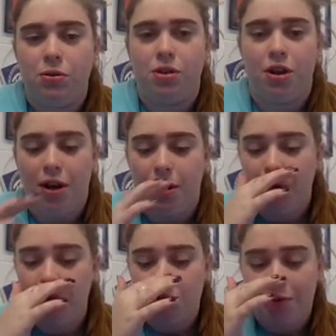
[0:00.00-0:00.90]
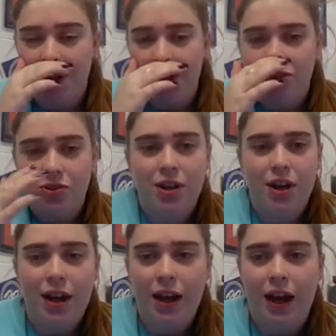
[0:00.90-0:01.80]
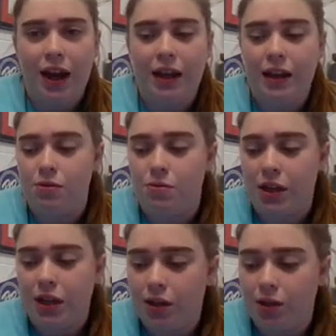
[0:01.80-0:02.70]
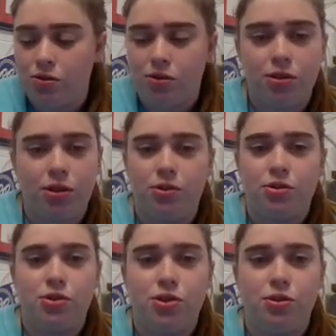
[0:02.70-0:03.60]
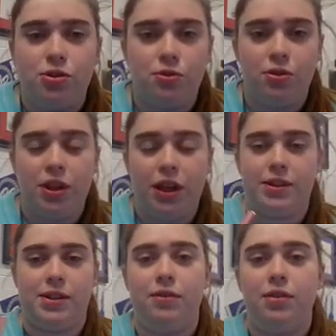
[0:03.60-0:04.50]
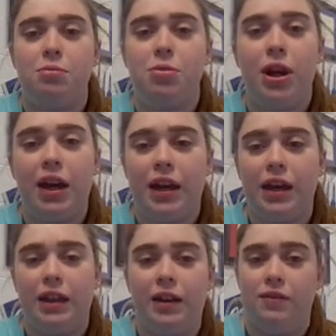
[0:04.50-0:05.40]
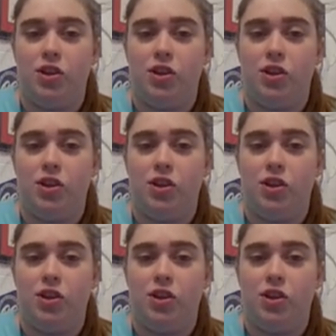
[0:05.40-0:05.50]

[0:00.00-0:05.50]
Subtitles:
your little break yesterday, and we're getting closer and closer to Thanksgiving break and then